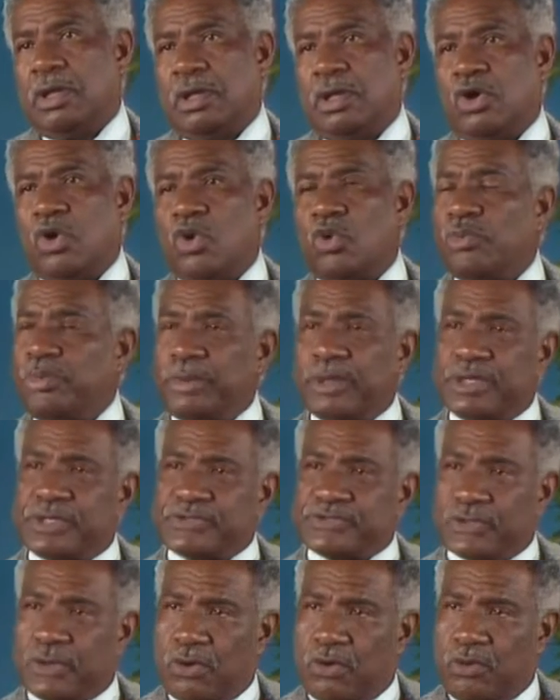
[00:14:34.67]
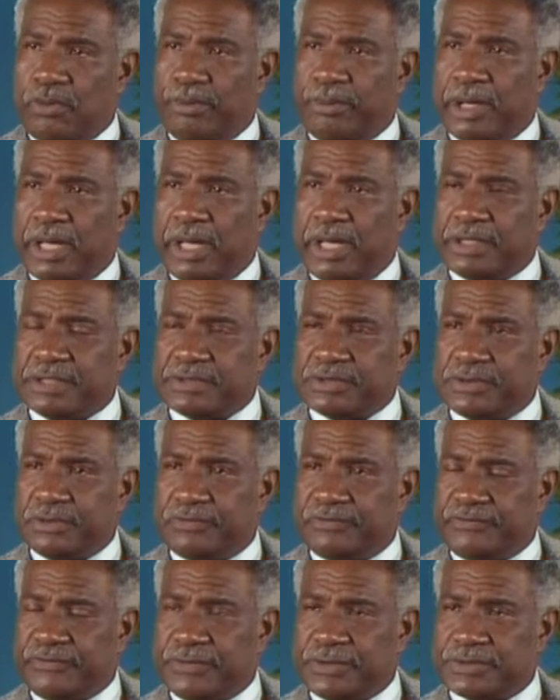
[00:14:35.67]
Hope is hope and is
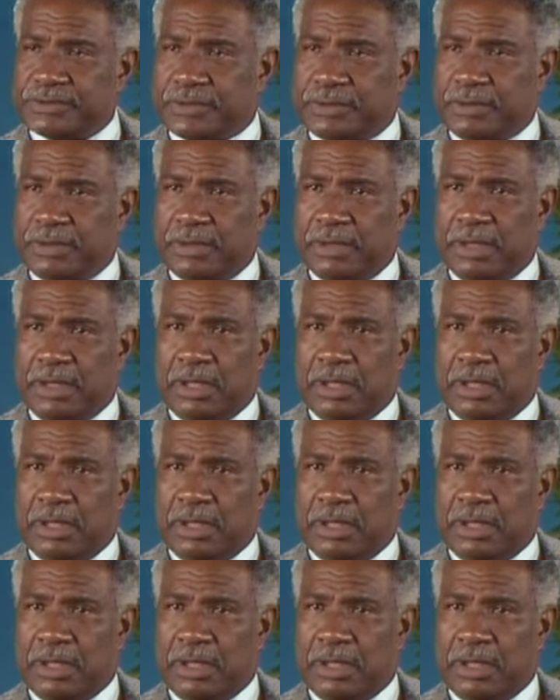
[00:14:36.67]
universal.